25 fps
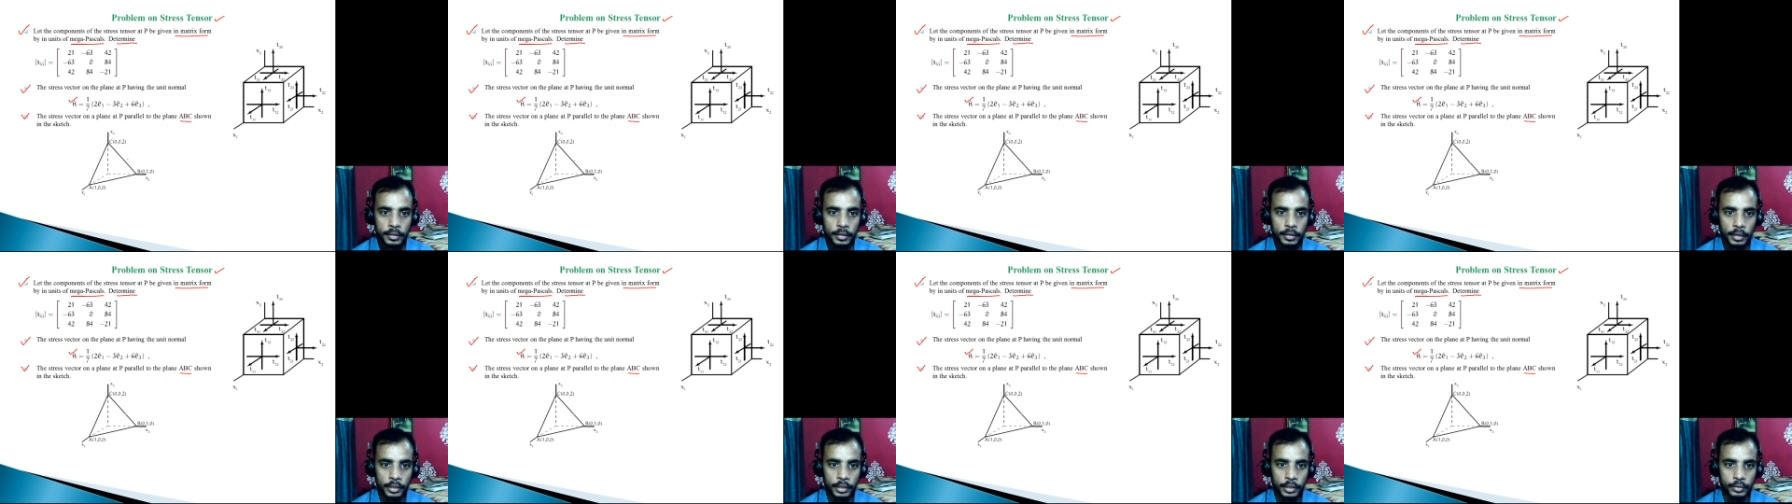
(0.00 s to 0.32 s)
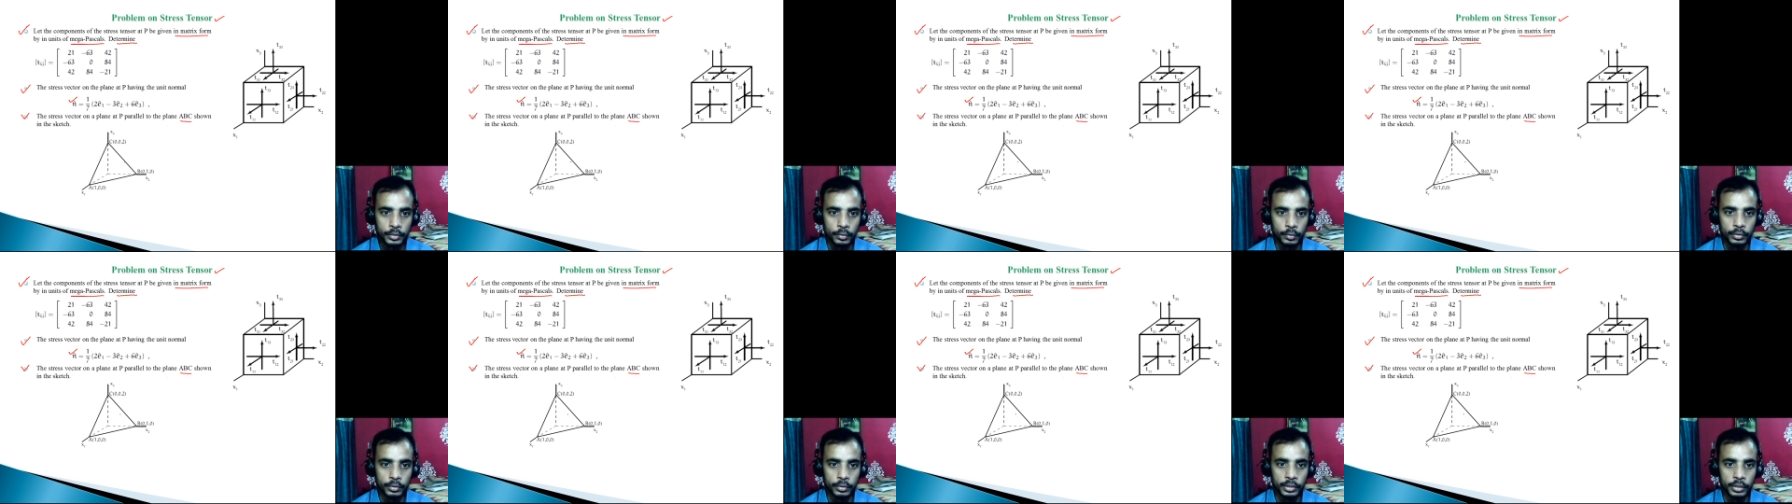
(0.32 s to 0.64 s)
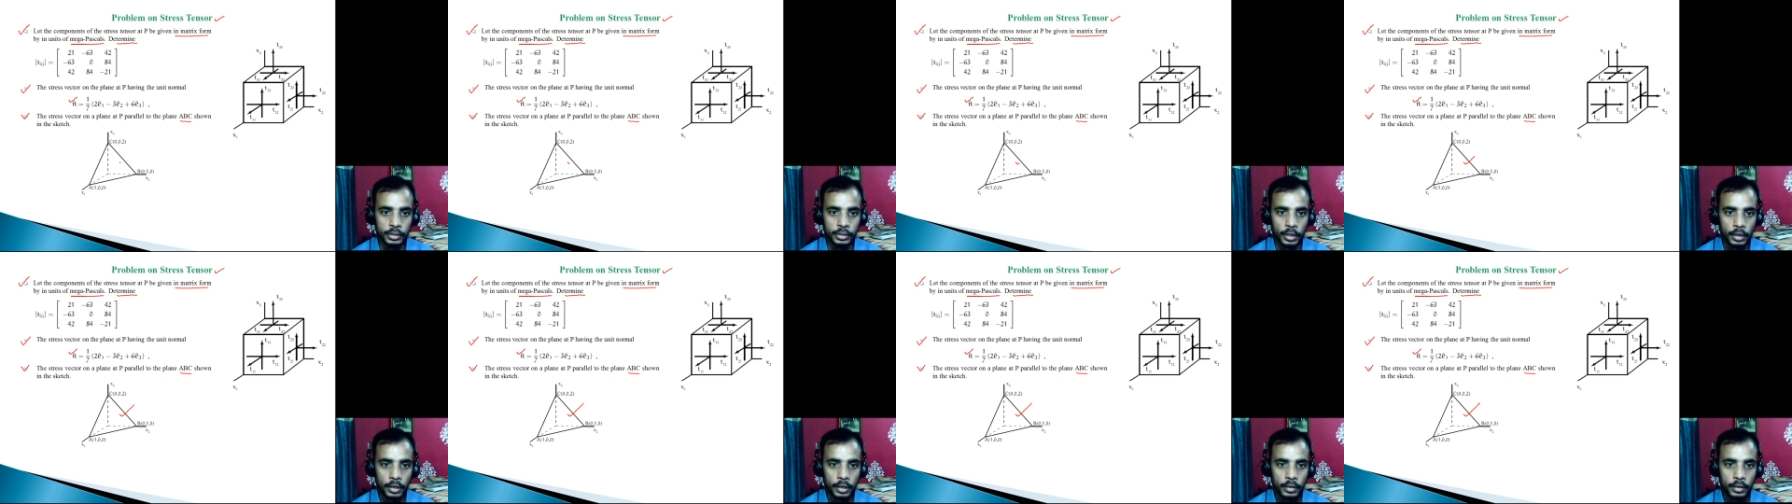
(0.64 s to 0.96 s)
as shown in
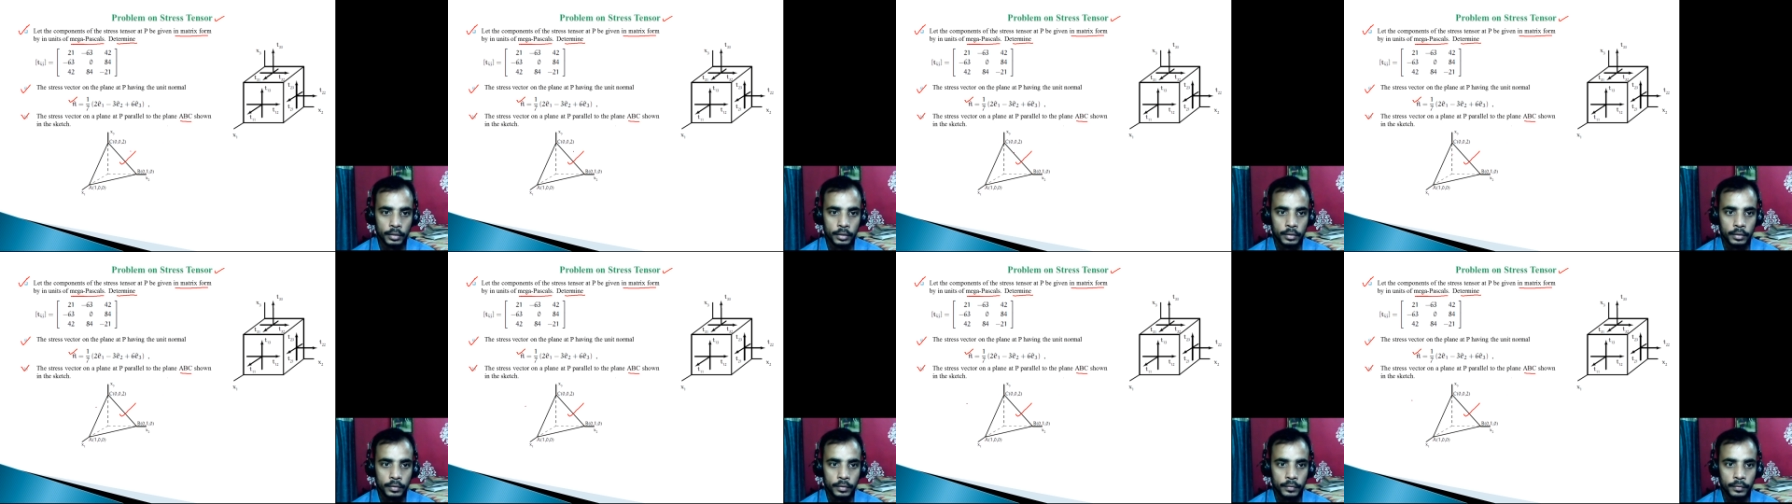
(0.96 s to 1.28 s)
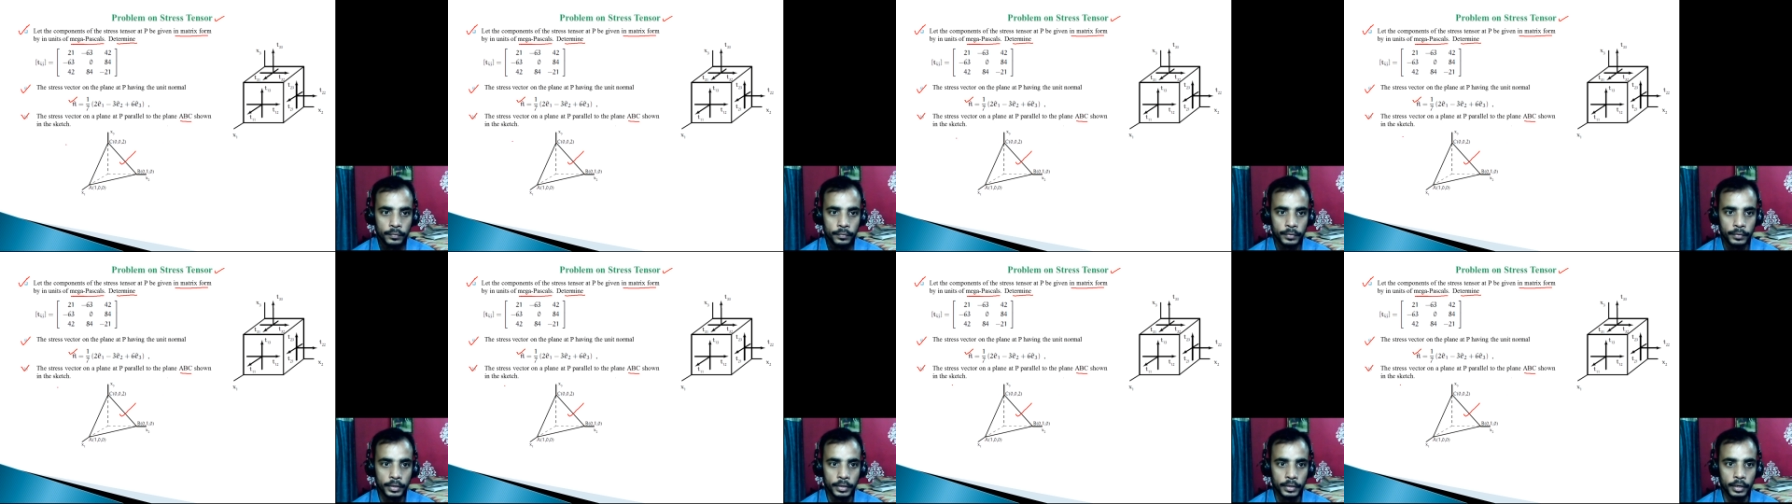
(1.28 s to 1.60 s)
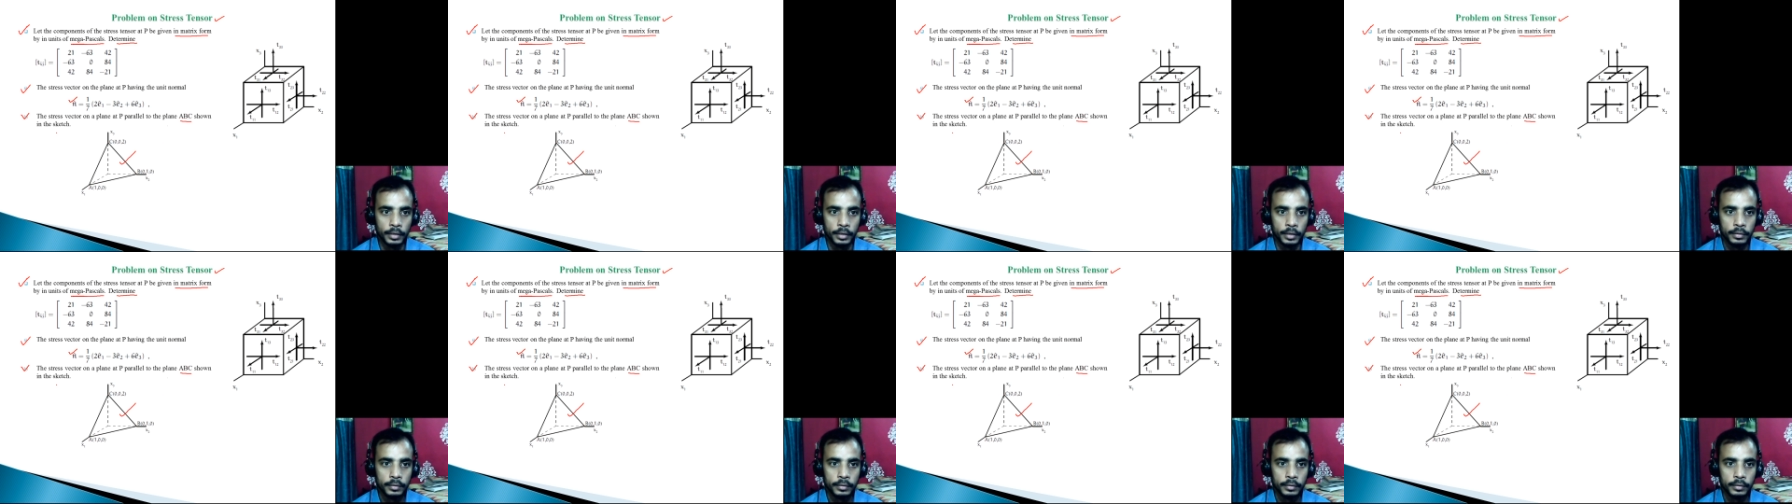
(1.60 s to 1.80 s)
the figure.